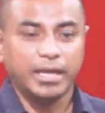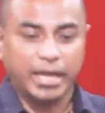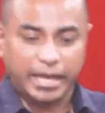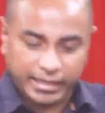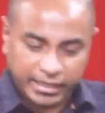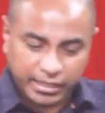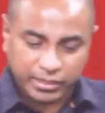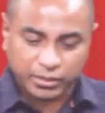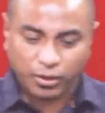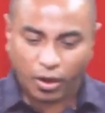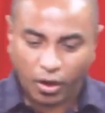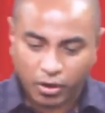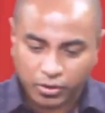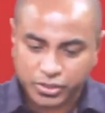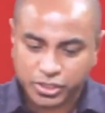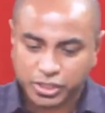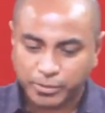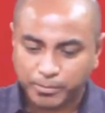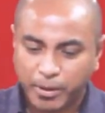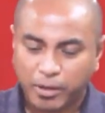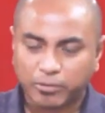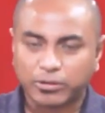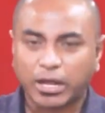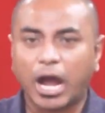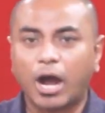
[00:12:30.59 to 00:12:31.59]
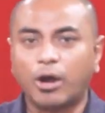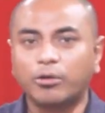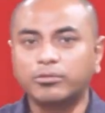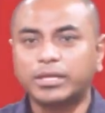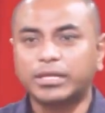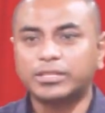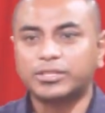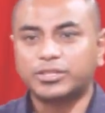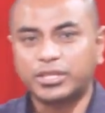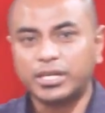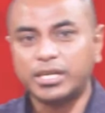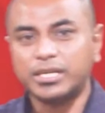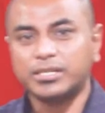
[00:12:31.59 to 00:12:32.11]
And he talks about how
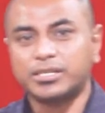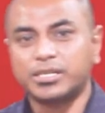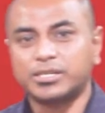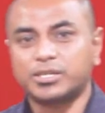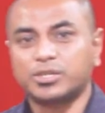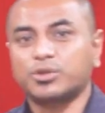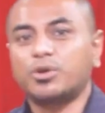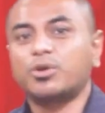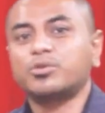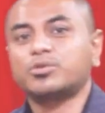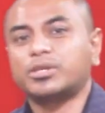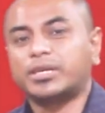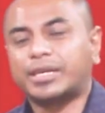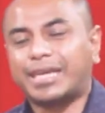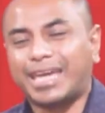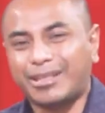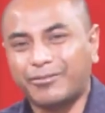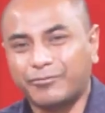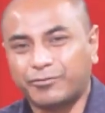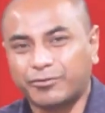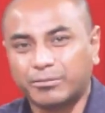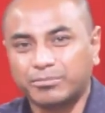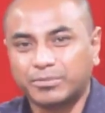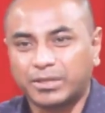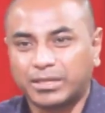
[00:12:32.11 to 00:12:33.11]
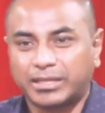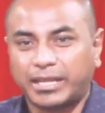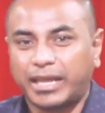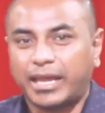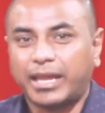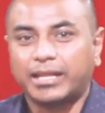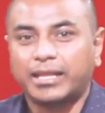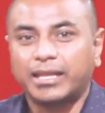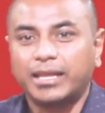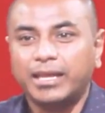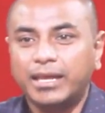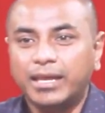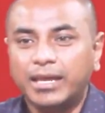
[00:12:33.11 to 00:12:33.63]
that Jesus rose again from the
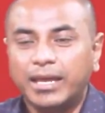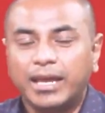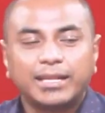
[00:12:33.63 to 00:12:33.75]
dead